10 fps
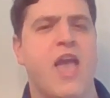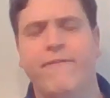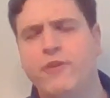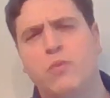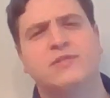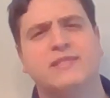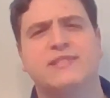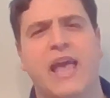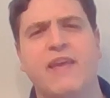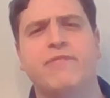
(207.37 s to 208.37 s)
If you want to
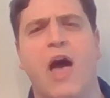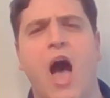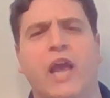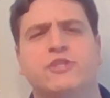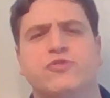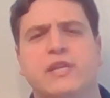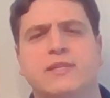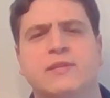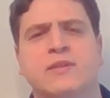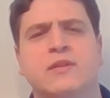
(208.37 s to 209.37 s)
save the high
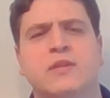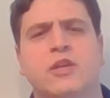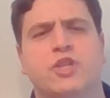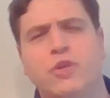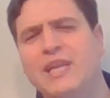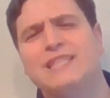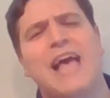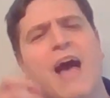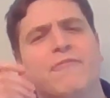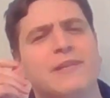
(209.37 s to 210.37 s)
street, you need to
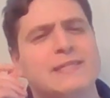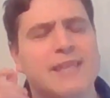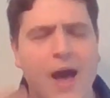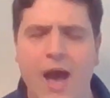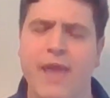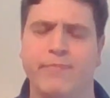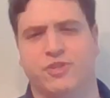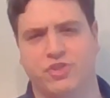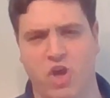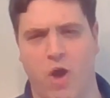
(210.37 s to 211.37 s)
have the time
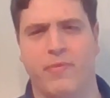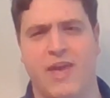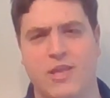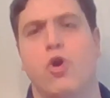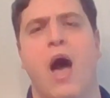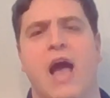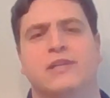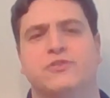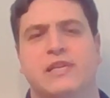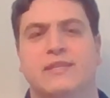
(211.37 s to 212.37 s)
to shop in your high
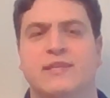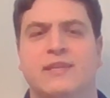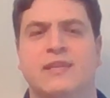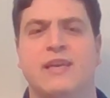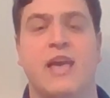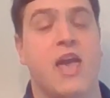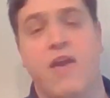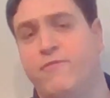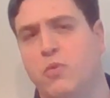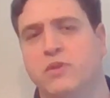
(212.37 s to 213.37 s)
street.
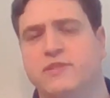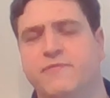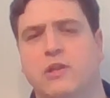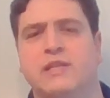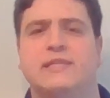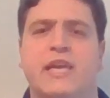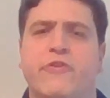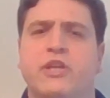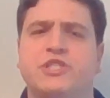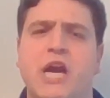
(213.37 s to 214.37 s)
If you want to
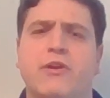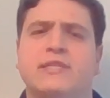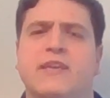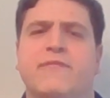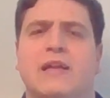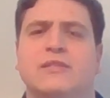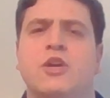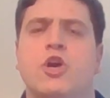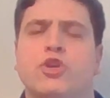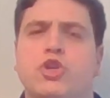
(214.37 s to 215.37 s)
volunteer at a charity event,
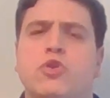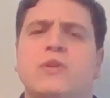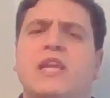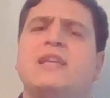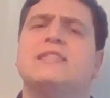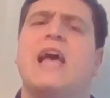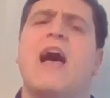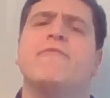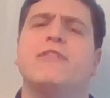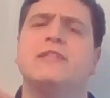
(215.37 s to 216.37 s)
you need to
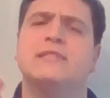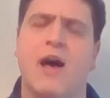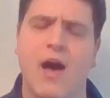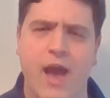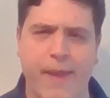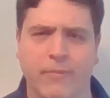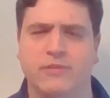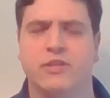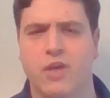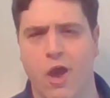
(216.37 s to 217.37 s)
have the time
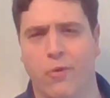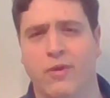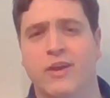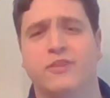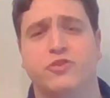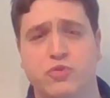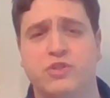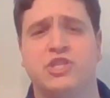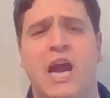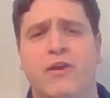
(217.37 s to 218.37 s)
to go to
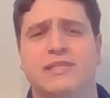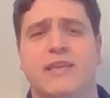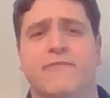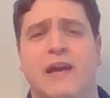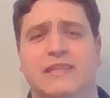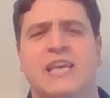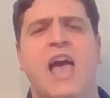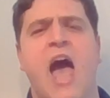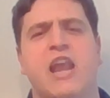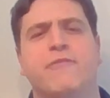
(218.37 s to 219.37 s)
the charity event.
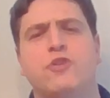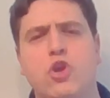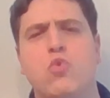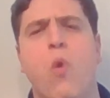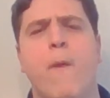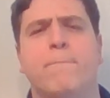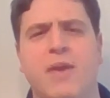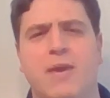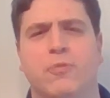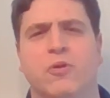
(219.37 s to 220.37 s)
And if you want
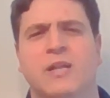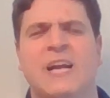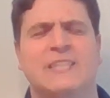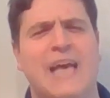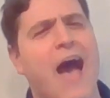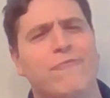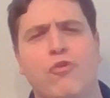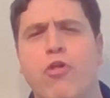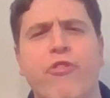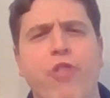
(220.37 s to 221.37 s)
people to have
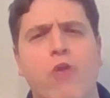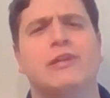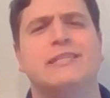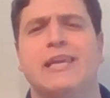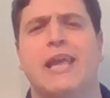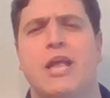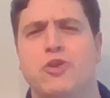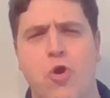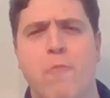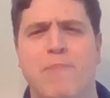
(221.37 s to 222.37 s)
authority in
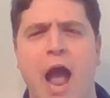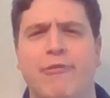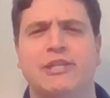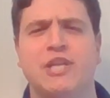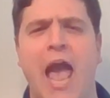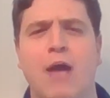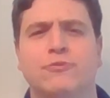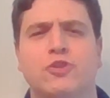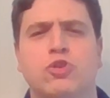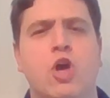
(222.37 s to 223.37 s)
your parish
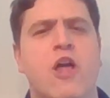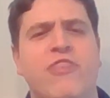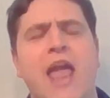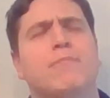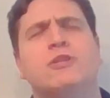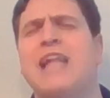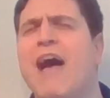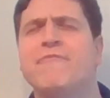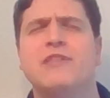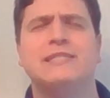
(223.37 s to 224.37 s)
council, they must
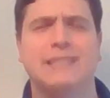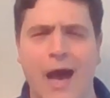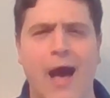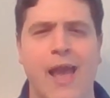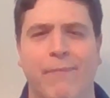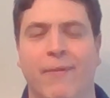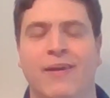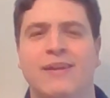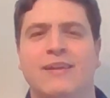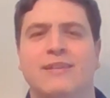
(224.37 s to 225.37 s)
have the time
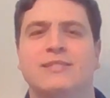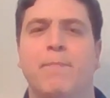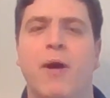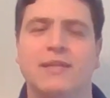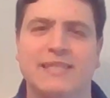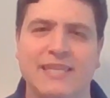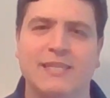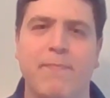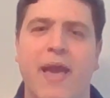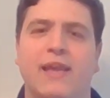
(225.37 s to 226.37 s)
to
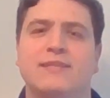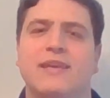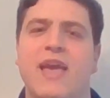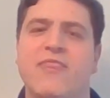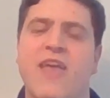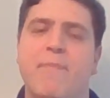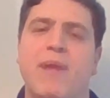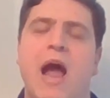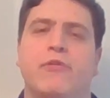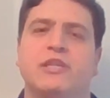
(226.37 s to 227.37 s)
participate in their
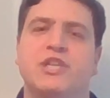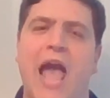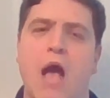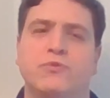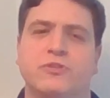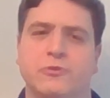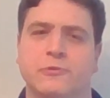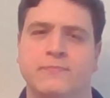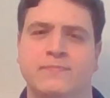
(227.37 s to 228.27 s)
parish council.